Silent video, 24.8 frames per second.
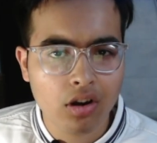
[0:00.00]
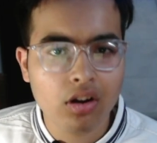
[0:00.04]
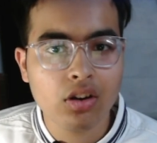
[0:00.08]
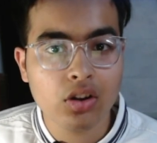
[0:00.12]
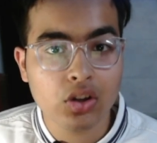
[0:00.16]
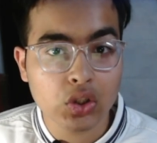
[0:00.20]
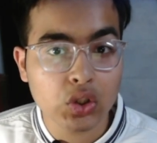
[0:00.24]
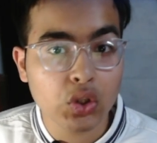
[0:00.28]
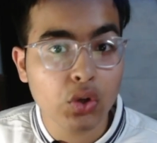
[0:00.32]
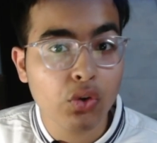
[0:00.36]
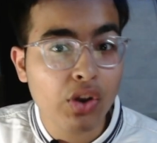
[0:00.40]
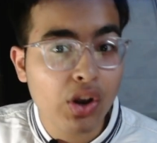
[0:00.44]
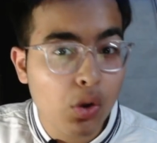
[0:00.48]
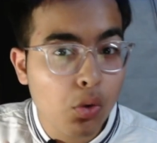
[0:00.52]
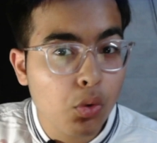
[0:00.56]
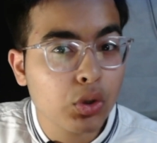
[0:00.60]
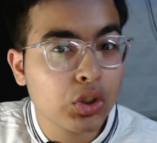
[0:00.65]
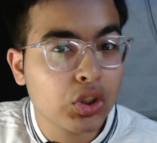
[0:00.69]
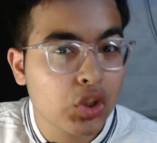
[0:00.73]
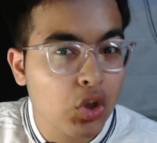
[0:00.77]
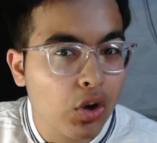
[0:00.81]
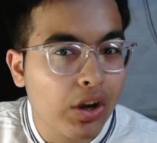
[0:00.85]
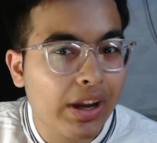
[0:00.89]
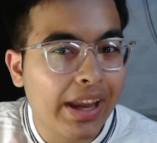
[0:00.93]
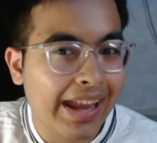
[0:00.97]
You will
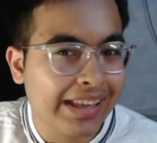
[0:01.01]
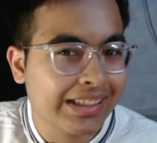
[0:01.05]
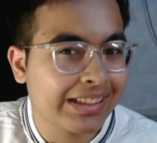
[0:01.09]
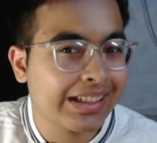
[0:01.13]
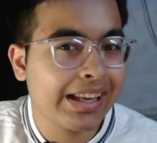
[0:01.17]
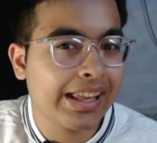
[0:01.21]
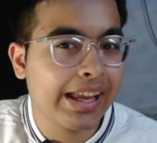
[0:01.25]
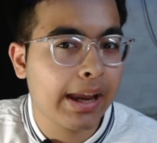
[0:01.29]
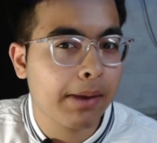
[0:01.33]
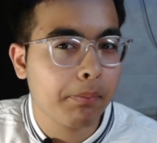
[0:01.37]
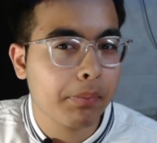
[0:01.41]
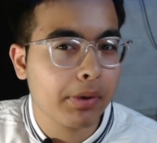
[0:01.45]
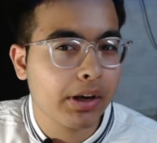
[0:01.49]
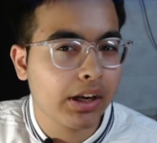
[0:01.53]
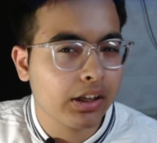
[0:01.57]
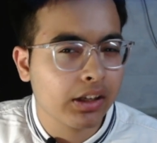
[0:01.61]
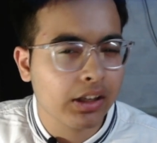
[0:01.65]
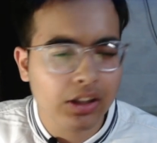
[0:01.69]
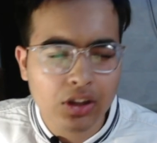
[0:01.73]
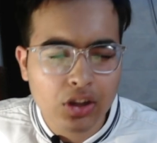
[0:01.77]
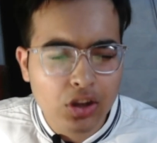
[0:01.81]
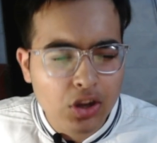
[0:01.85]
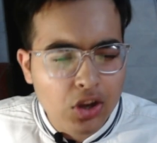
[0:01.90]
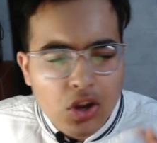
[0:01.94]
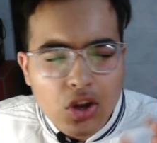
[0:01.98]
lose your castling
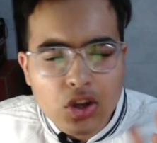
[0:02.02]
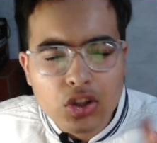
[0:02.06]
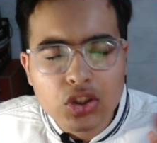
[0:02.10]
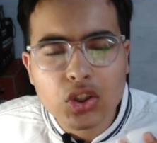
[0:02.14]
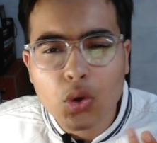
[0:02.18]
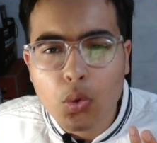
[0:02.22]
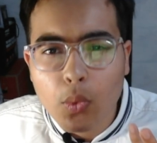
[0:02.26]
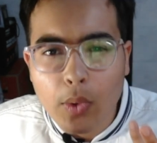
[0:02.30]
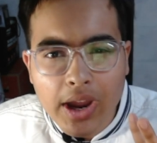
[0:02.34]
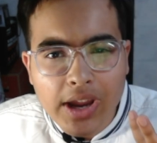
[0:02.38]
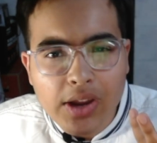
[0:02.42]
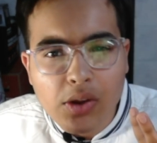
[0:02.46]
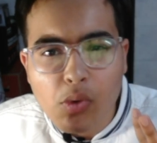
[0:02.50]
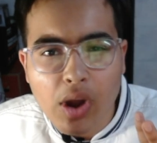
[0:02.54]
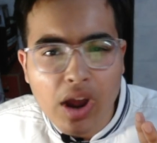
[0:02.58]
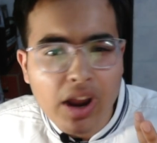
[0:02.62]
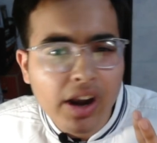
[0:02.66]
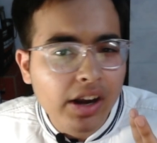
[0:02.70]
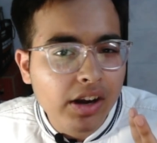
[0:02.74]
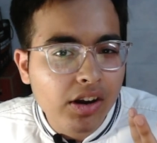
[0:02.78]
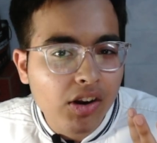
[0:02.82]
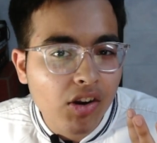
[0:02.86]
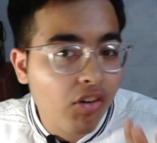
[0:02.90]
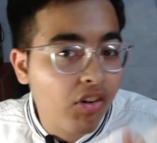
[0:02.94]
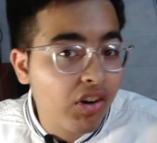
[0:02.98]
ability. So why you
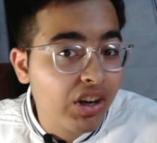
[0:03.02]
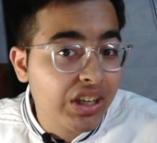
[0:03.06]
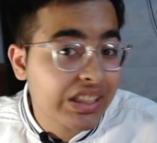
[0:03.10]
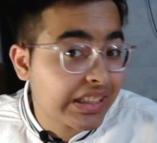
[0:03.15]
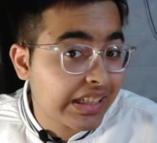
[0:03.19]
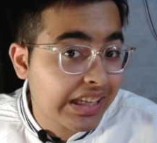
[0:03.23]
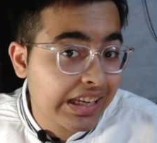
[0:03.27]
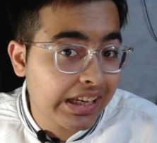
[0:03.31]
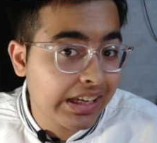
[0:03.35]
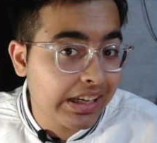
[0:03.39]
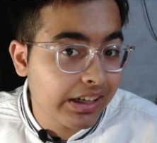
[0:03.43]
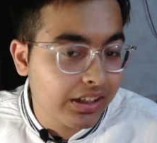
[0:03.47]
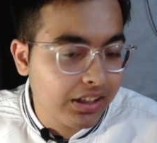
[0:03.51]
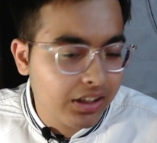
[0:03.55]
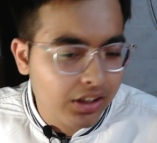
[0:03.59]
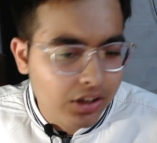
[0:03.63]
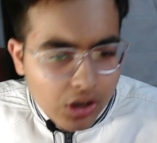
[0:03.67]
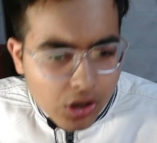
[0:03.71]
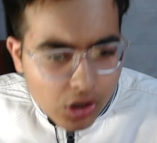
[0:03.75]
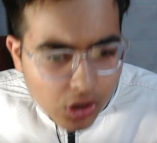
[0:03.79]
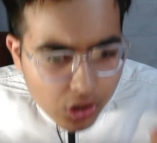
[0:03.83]
are risking it?